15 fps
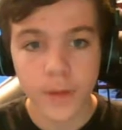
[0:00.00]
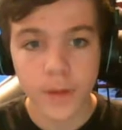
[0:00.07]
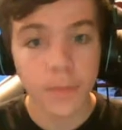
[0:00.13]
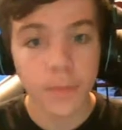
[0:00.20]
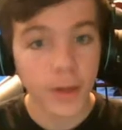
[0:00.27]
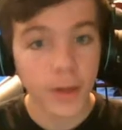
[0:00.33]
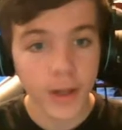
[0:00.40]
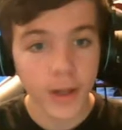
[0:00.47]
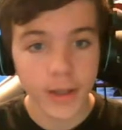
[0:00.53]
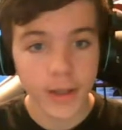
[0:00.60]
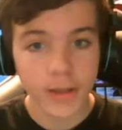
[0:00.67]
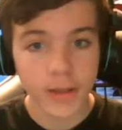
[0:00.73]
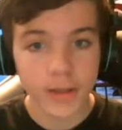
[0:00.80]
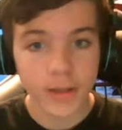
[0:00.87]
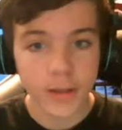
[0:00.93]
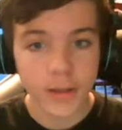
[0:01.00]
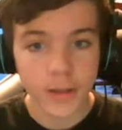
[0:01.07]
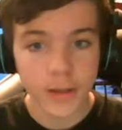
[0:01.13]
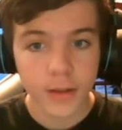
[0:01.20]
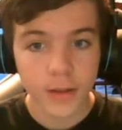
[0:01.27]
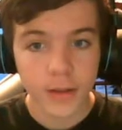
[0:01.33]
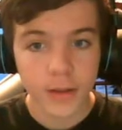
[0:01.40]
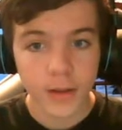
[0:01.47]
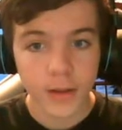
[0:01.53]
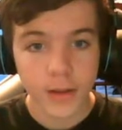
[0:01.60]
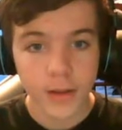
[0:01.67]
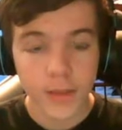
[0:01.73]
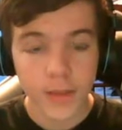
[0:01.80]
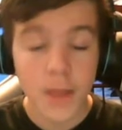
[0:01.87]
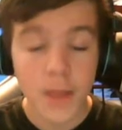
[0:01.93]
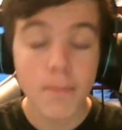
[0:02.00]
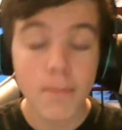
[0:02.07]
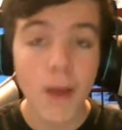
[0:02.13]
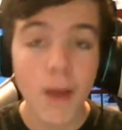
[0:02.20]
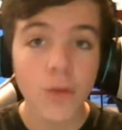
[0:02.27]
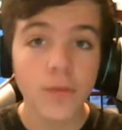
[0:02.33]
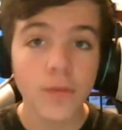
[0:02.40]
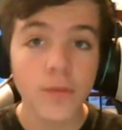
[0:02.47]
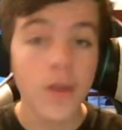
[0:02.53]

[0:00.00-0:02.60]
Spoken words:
But the amount of